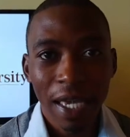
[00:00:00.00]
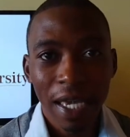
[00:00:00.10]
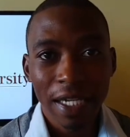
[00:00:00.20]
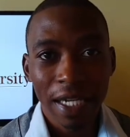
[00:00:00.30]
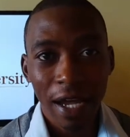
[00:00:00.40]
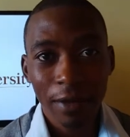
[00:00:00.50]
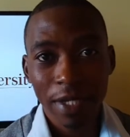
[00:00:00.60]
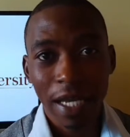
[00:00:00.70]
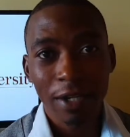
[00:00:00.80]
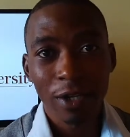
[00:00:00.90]
It comes
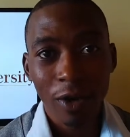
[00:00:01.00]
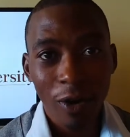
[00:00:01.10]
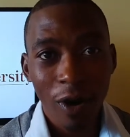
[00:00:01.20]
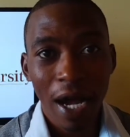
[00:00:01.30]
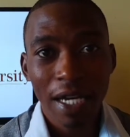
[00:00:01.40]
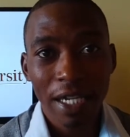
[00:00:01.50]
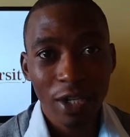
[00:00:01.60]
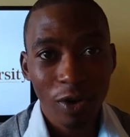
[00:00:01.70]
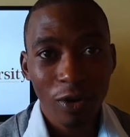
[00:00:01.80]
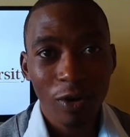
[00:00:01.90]
at no
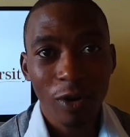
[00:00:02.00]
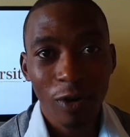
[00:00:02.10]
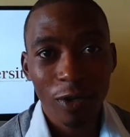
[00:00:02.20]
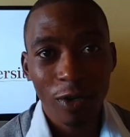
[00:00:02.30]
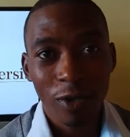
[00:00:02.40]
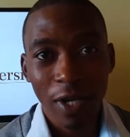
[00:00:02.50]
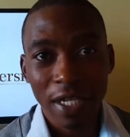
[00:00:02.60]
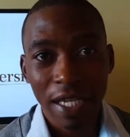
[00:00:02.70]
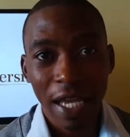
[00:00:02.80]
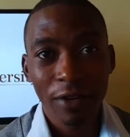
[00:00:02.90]
additional cost on your side.